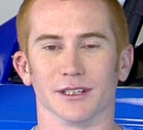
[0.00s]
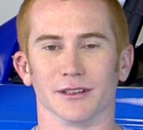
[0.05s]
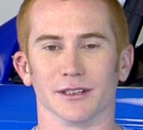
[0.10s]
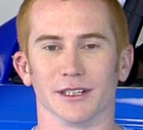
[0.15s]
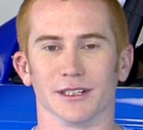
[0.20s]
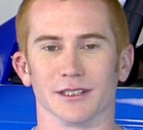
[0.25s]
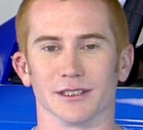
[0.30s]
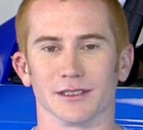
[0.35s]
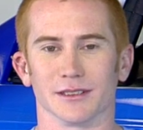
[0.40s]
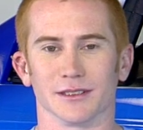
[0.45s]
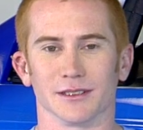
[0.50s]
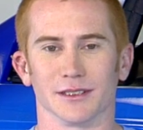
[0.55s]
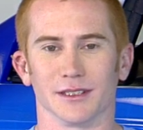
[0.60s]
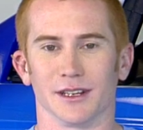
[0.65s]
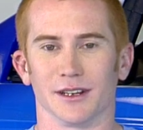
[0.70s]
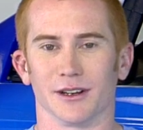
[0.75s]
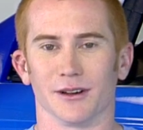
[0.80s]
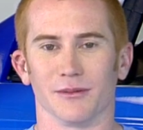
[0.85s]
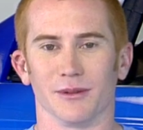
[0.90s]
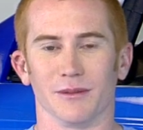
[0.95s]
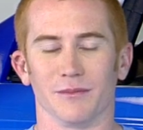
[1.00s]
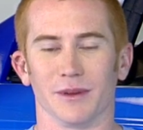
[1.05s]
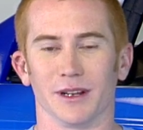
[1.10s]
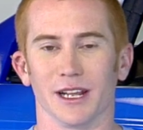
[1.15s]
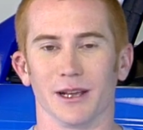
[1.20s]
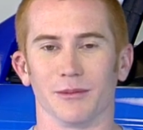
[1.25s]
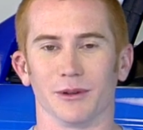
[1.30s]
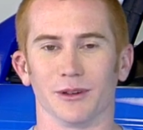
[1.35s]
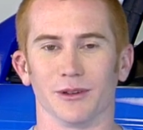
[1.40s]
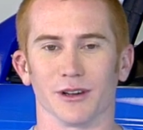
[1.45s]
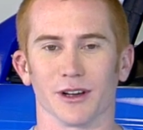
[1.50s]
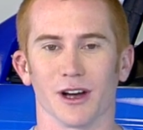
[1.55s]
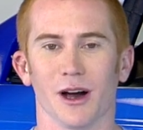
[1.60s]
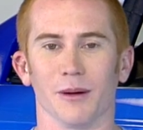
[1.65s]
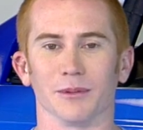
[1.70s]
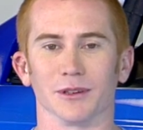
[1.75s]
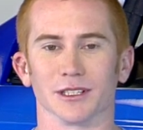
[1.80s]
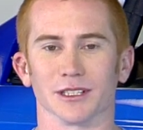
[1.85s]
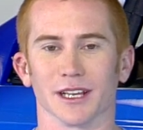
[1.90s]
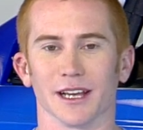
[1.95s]
There's you know we've been able to
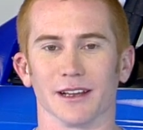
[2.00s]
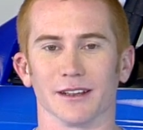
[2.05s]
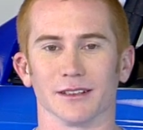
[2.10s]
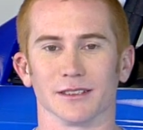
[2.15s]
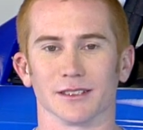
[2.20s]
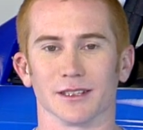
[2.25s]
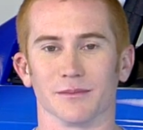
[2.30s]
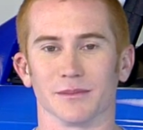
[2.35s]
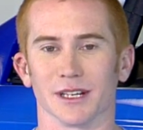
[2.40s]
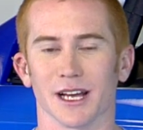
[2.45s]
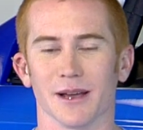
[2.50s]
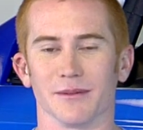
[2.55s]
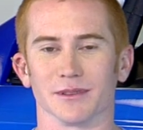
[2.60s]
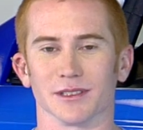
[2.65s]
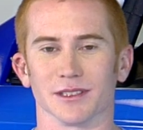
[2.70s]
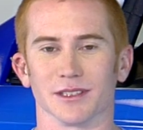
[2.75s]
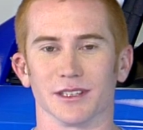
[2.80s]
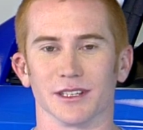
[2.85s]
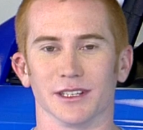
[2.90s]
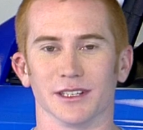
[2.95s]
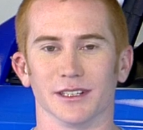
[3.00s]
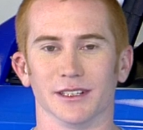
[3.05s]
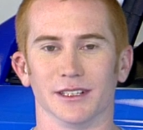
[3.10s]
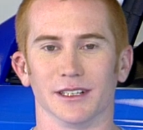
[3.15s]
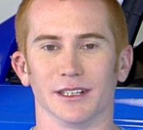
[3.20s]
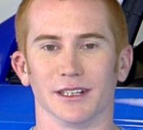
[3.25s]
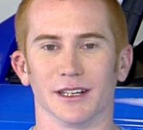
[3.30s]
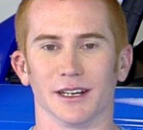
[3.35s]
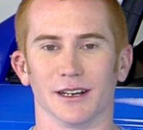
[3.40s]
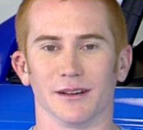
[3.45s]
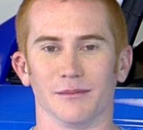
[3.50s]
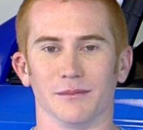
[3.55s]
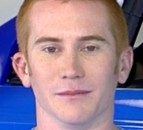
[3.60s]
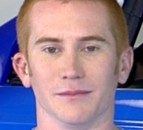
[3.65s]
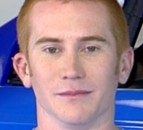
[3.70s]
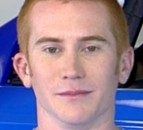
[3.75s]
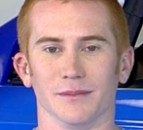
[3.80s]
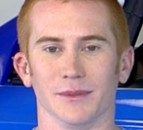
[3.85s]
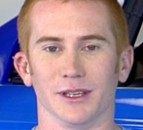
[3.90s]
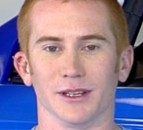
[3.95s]
accomplish that sometimes this year, and um,
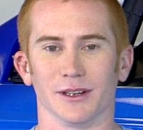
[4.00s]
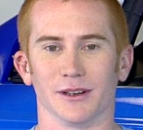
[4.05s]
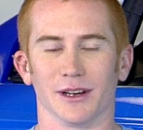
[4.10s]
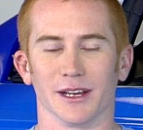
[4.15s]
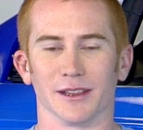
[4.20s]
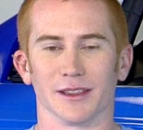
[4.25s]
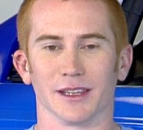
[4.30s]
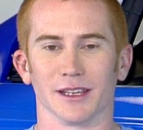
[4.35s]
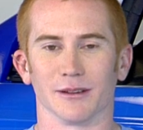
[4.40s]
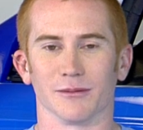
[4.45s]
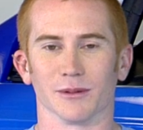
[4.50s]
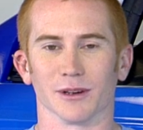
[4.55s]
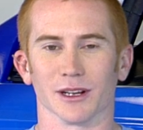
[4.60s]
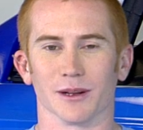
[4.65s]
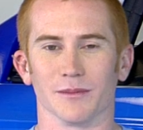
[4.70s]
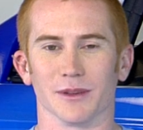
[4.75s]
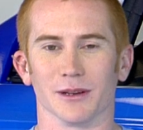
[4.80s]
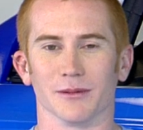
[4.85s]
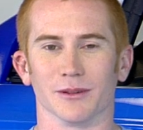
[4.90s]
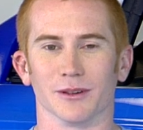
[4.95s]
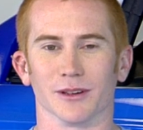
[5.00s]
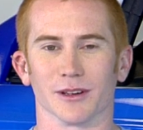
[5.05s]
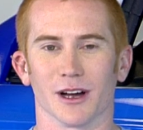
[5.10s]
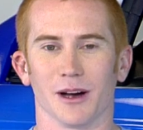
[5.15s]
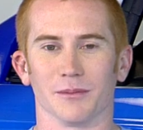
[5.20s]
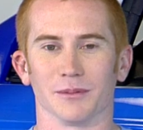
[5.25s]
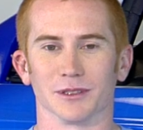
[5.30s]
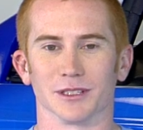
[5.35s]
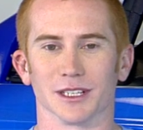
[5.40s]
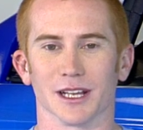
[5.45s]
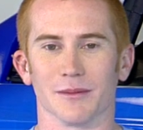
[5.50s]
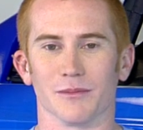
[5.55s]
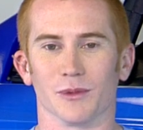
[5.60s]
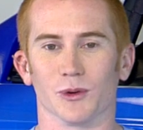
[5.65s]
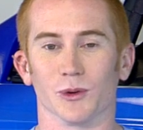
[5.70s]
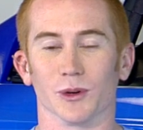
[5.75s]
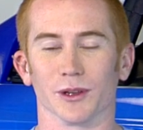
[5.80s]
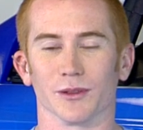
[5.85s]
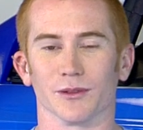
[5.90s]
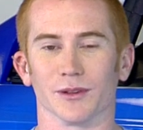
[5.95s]
you know I think we're going to be able to accomplish that
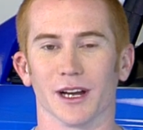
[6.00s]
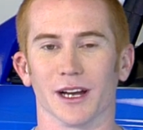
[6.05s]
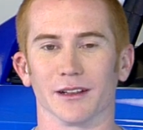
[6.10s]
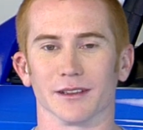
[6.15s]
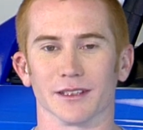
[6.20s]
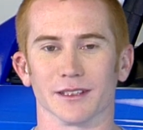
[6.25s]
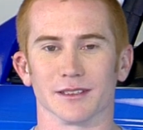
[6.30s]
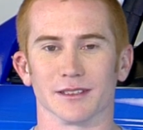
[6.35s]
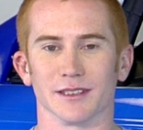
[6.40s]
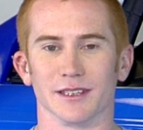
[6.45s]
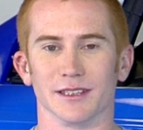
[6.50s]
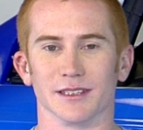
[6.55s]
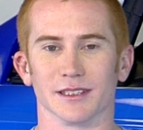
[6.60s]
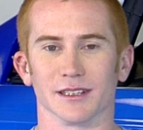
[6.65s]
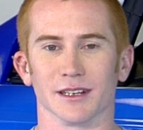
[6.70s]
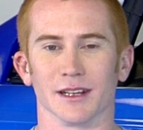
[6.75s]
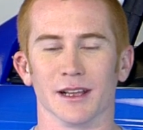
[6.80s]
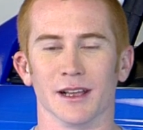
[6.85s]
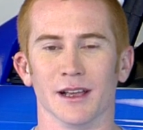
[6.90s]
more throughout the season.